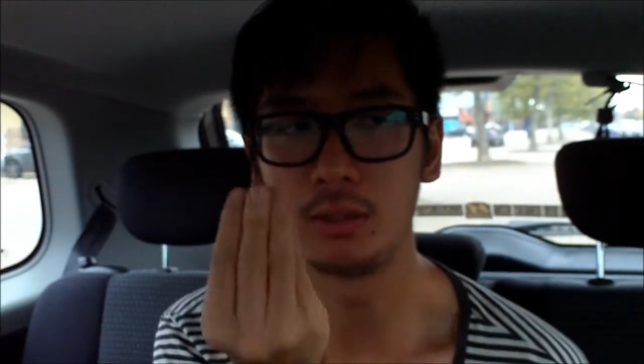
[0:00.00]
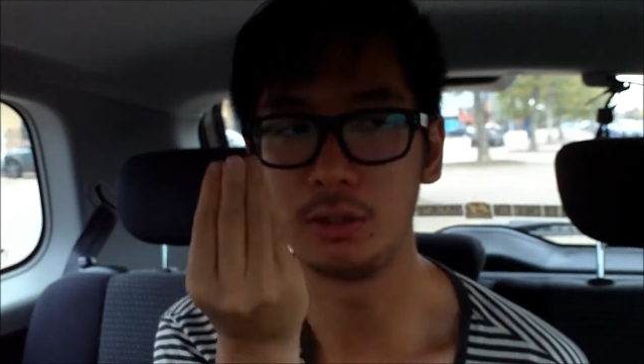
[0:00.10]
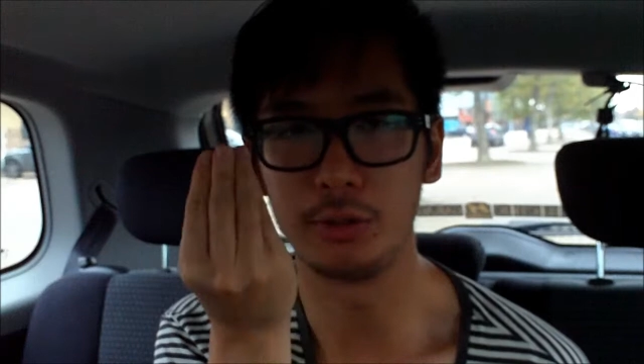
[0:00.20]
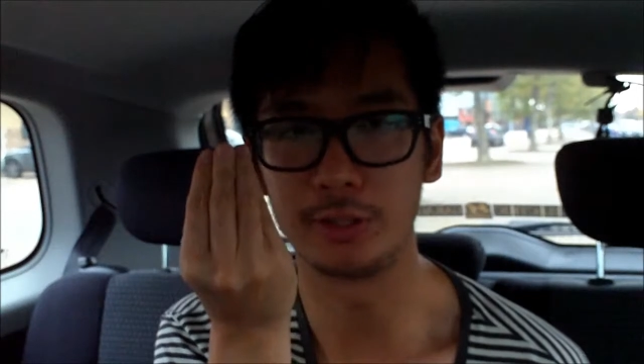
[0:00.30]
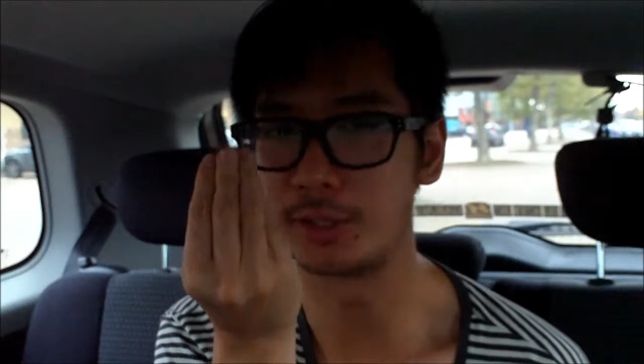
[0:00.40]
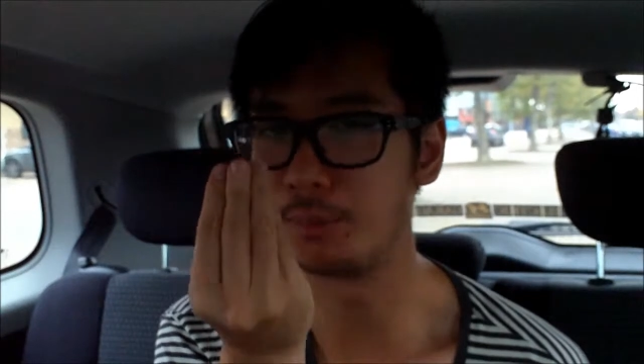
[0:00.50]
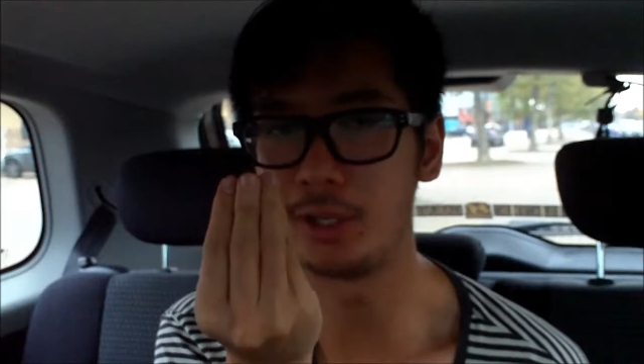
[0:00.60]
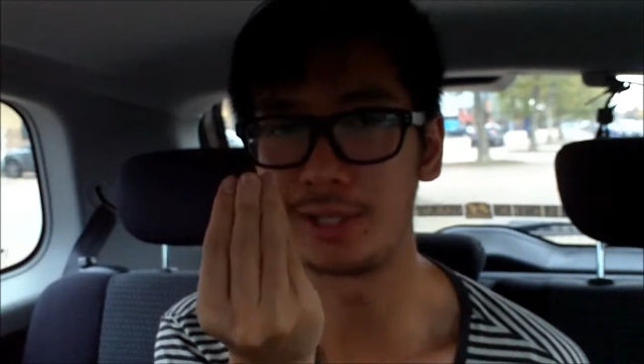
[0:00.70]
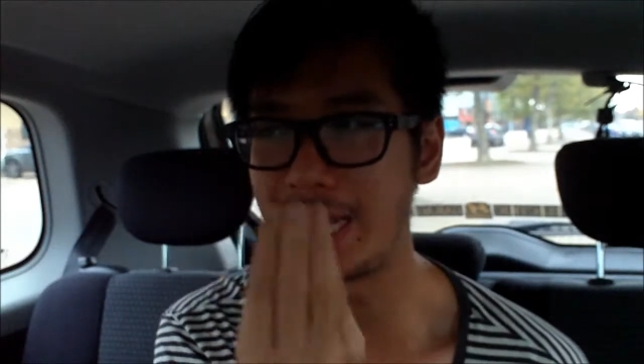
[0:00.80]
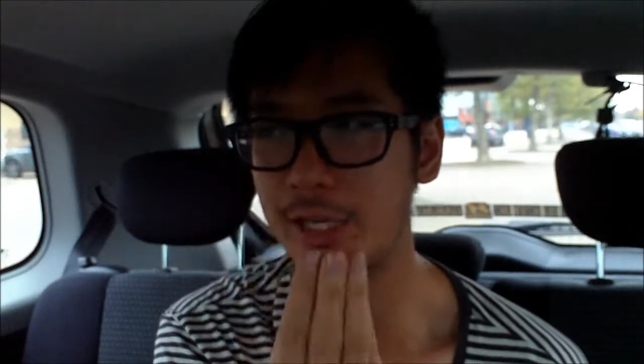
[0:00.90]
you know, the
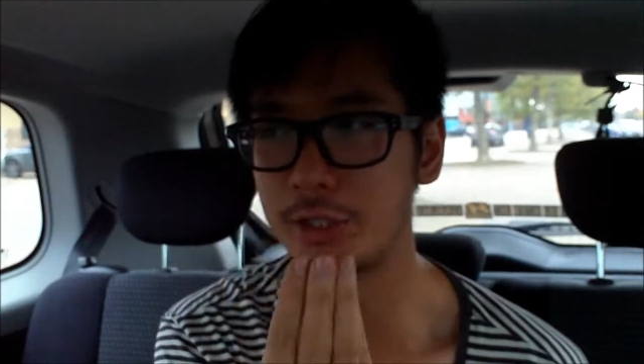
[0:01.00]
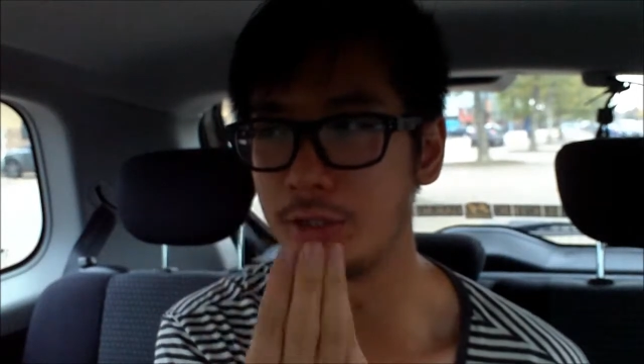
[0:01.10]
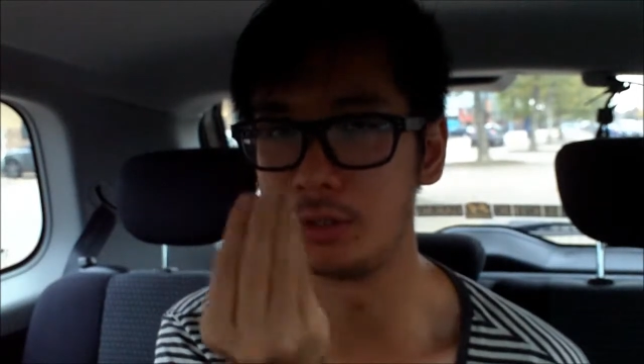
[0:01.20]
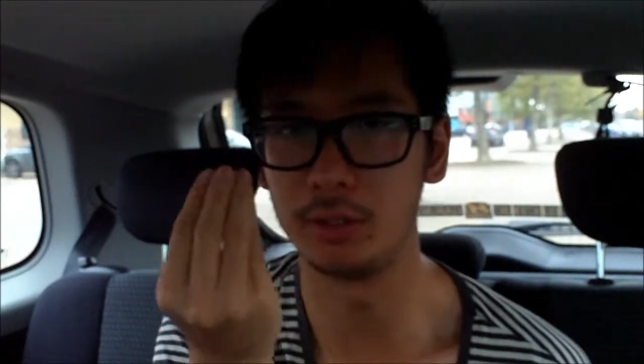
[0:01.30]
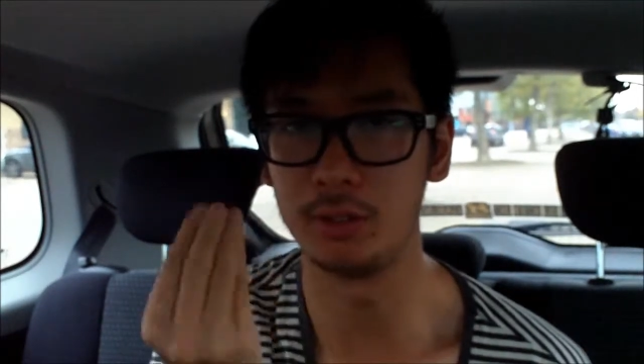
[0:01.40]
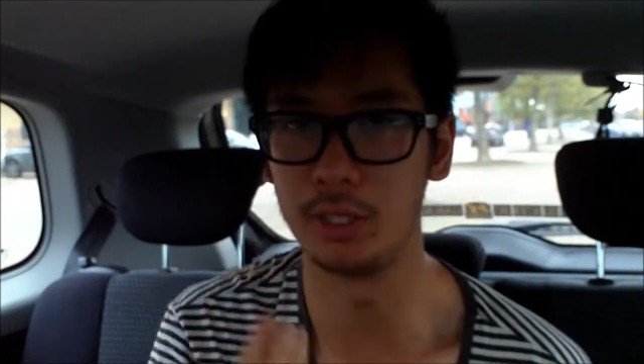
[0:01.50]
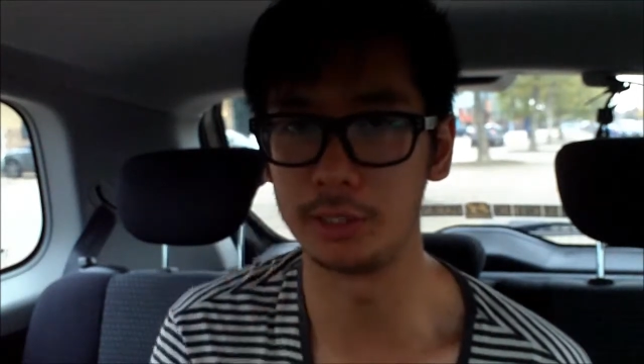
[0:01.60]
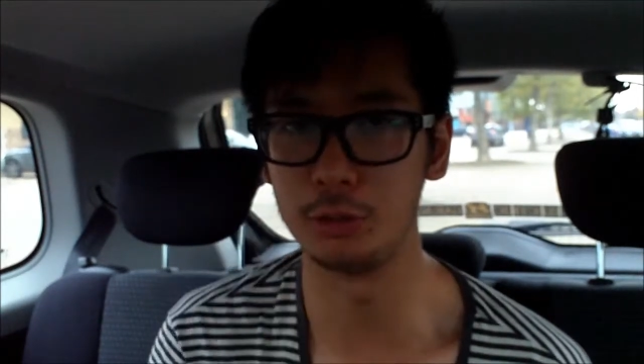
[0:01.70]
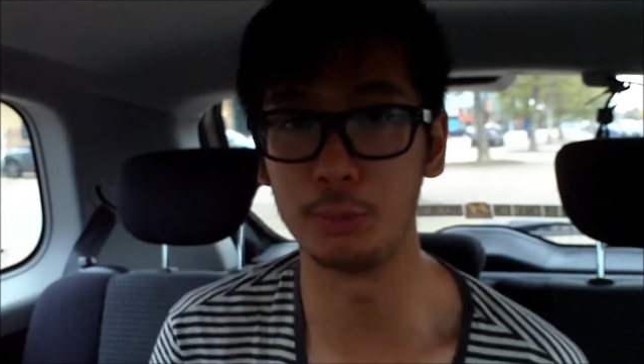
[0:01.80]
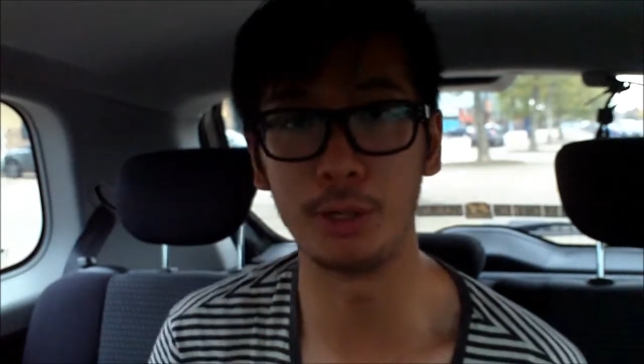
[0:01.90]
symbolic action,
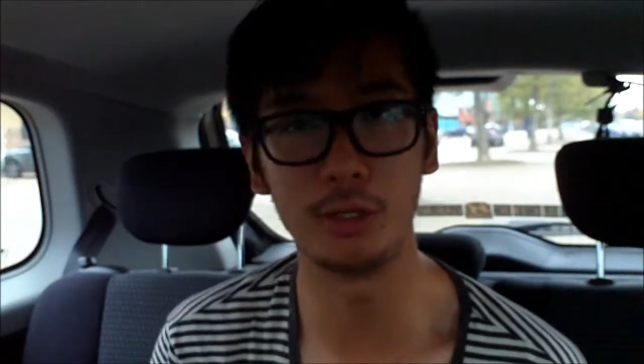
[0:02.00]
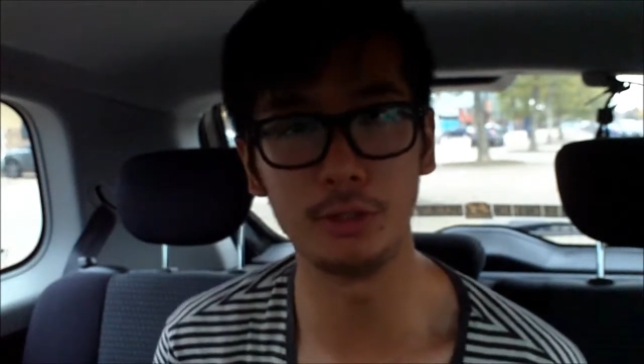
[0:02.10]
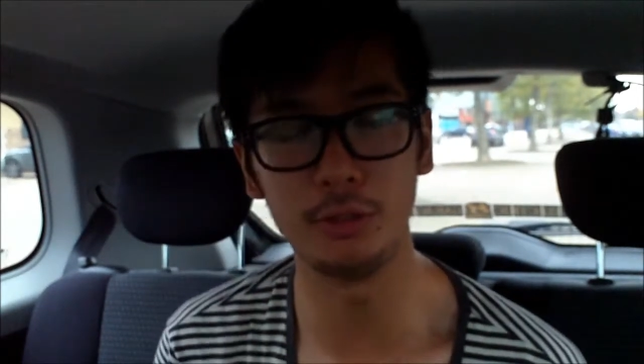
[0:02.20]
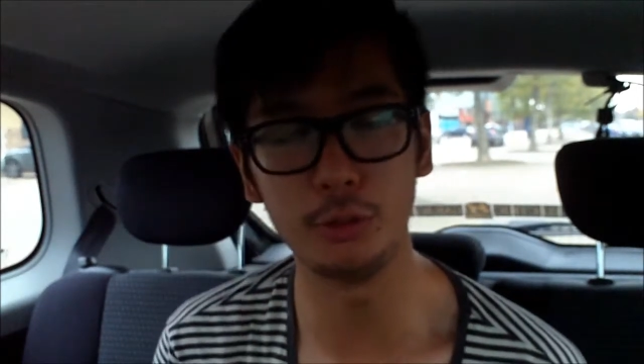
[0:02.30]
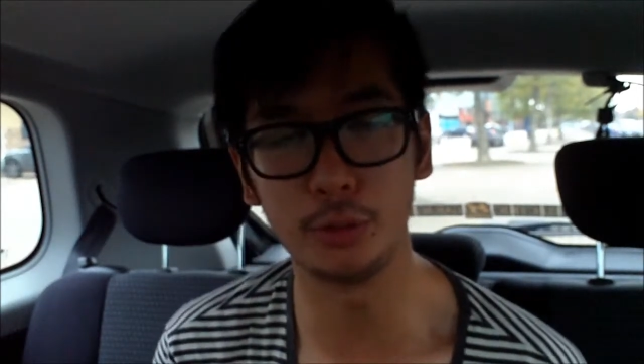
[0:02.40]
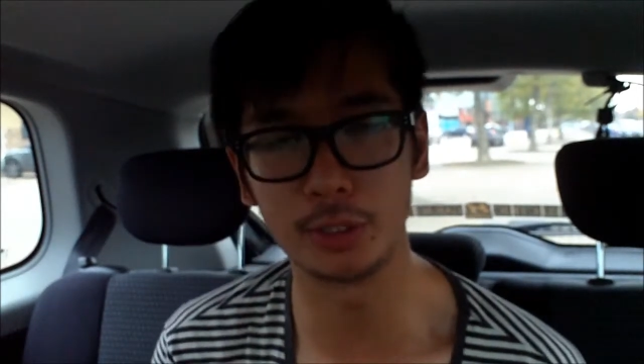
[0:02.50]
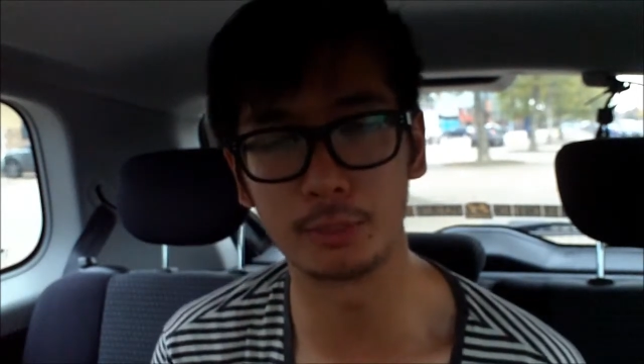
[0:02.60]
like you